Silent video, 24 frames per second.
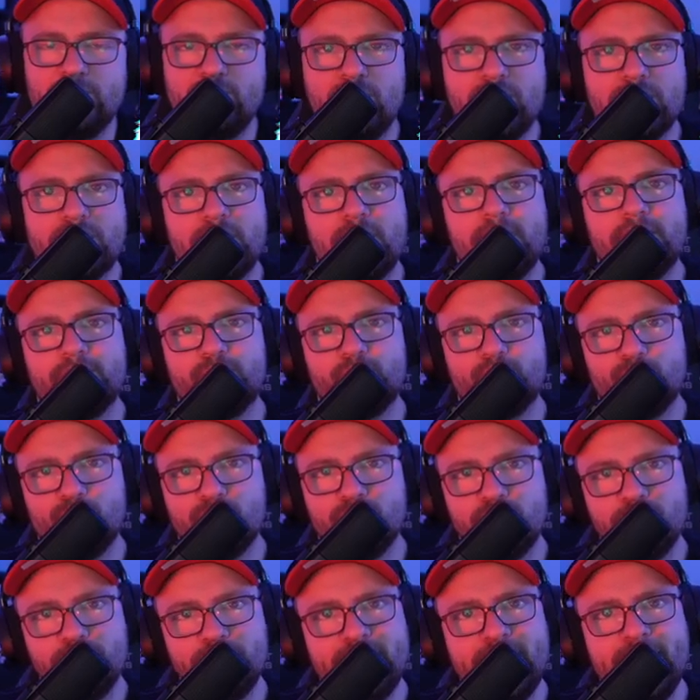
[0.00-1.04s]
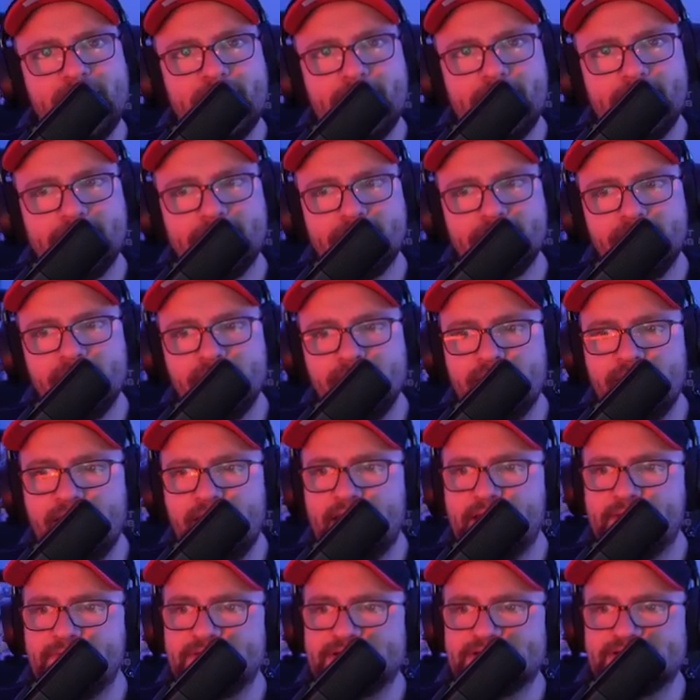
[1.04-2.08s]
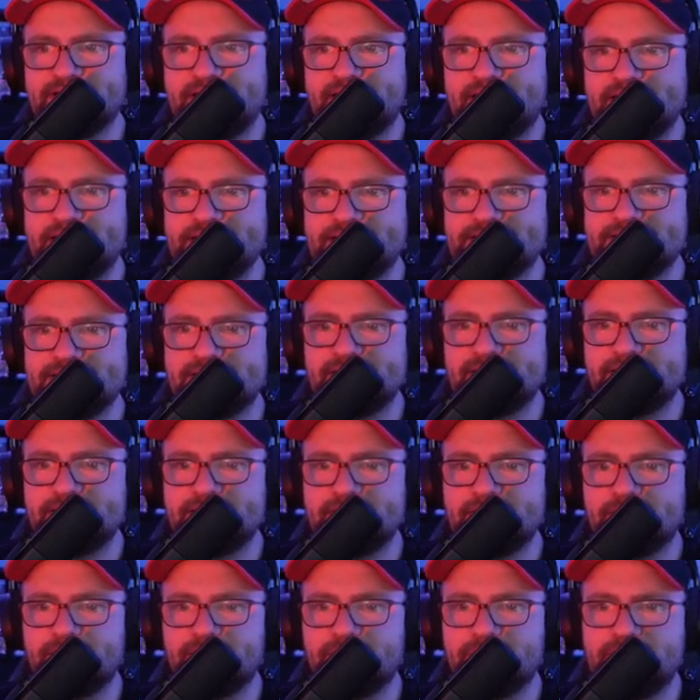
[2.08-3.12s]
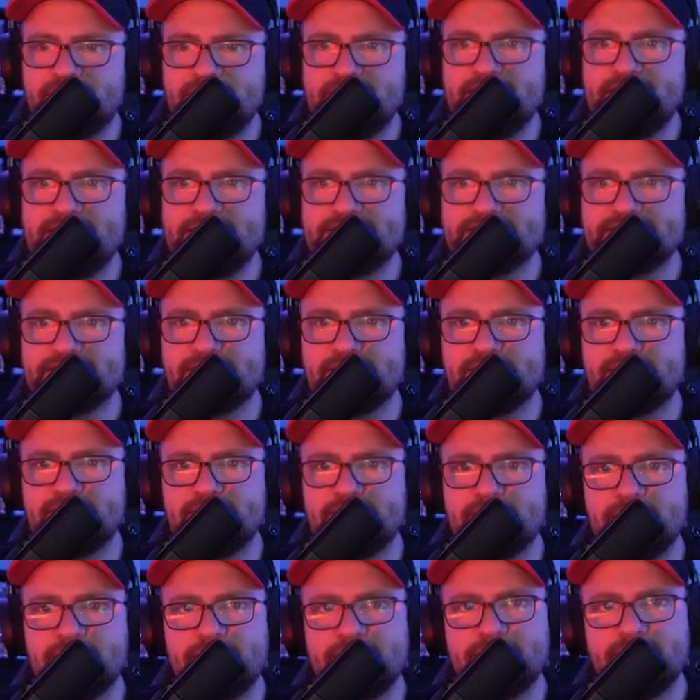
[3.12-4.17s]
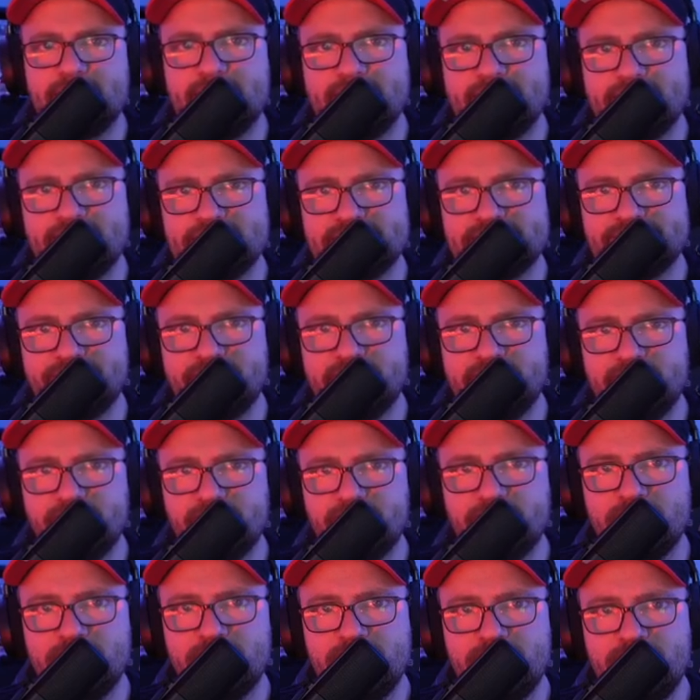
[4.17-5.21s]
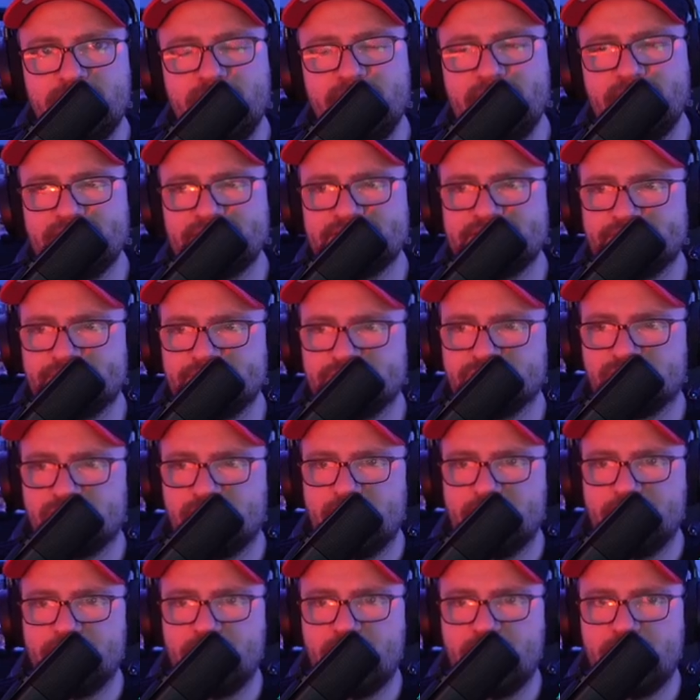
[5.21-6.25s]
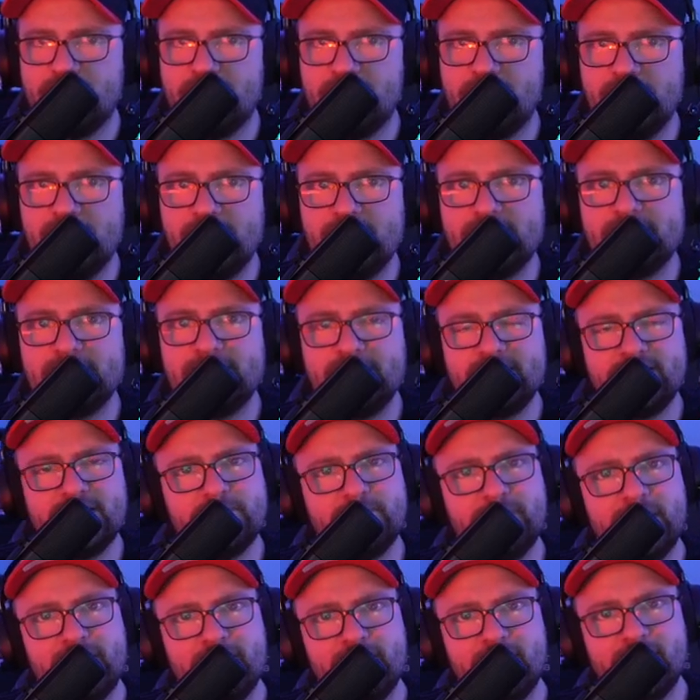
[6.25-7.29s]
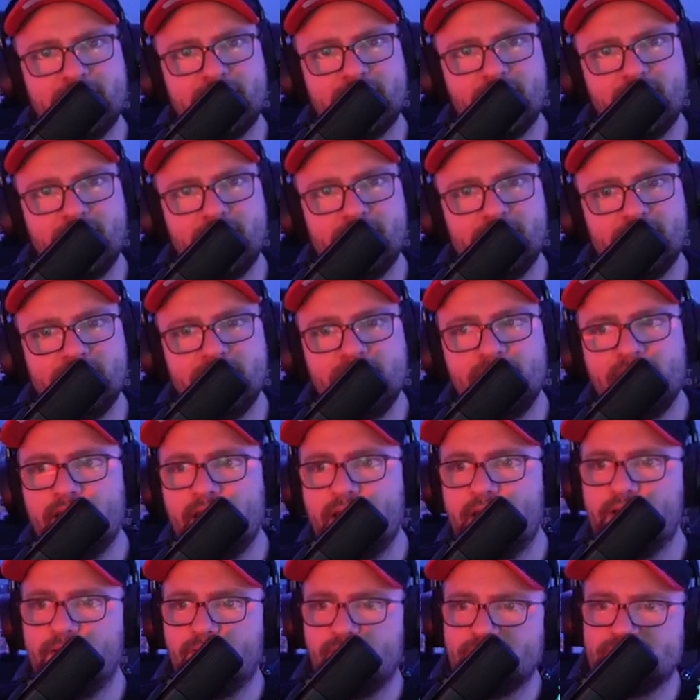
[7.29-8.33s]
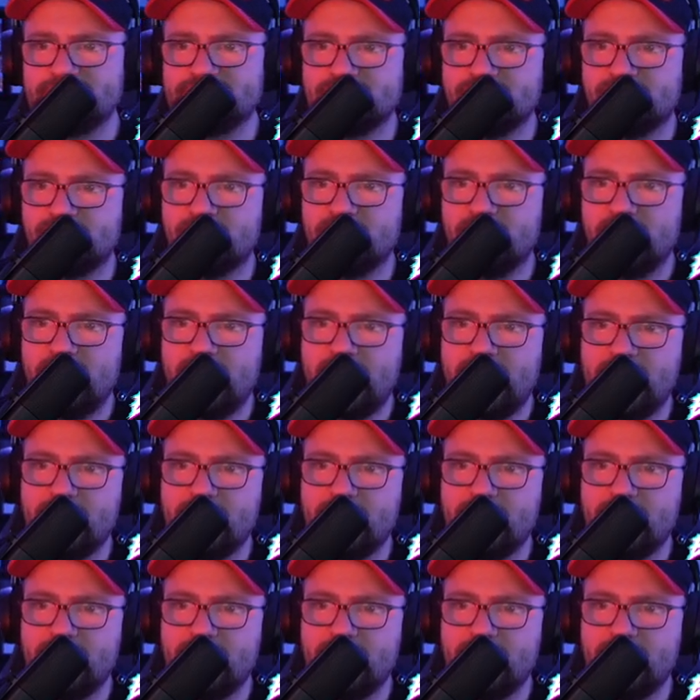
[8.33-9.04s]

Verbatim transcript: what color will you be getting? Anyways, guys, please like this video, hit the subscribe button, click the bell icon, and also head